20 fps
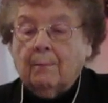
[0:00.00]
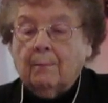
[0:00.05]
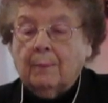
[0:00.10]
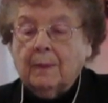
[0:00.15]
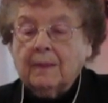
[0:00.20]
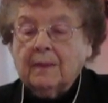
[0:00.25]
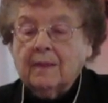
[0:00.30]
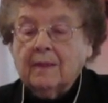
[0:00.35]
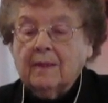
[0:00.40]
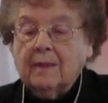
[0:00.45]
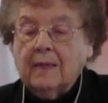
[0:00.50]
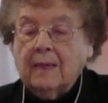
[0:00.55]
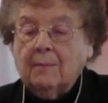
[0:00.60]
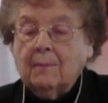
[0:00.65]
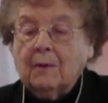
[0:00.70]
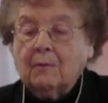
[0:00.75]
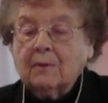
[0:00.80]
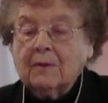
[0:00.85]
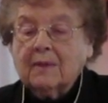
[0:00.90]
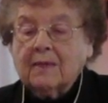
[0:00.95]
but to
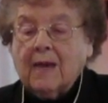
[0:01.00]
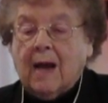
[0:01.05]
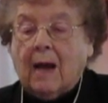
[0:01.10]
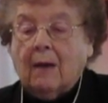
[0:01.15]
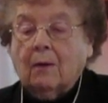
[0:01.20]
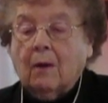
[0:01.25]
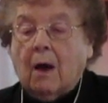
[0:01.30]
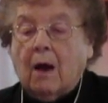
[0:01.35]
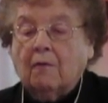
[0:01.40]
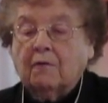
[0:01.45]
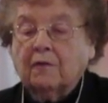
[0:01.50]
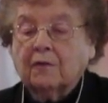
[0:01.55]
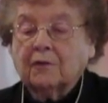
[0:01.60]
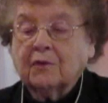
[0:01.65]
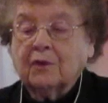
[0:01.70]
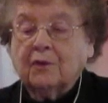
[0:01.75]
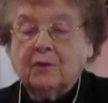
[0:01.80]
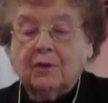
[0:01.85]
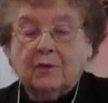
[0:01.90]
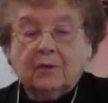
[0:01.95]
them it was not lawful
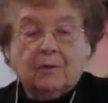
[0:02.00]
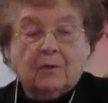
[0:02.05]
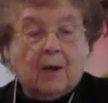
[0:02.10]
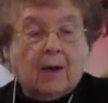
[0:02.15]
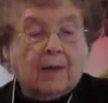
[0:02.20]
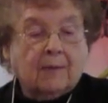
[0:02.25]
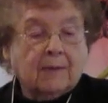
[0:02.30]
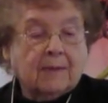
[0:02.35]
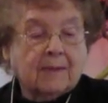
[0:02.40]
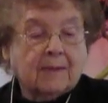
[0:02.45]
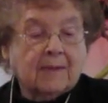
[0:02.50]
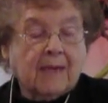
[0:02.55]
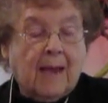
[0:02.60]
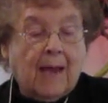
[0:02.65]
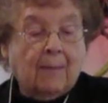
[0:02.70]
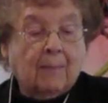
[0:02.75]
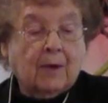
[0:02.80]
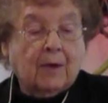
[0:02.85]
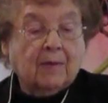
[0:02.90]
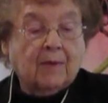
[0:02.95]
to do on the
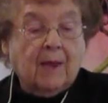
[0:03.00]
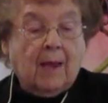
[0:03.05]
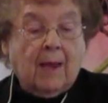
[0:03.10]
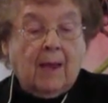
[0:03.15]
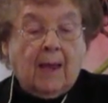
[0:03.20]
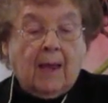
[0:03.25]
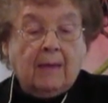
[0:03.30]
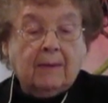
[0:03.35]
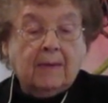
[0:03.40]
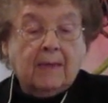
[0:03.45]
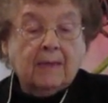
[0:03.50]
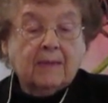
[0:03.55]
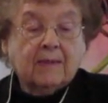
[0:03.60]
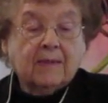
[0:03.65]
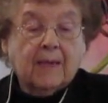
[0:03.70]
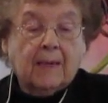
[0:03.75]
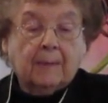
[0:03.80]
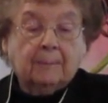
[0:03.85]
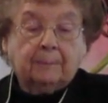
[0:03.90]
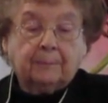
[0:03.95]
Sabbath. And they
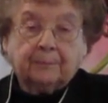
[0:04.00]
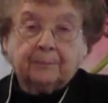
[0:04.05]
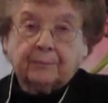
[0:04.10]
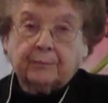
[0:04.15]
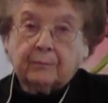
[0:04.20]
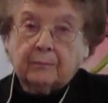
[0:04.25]
said,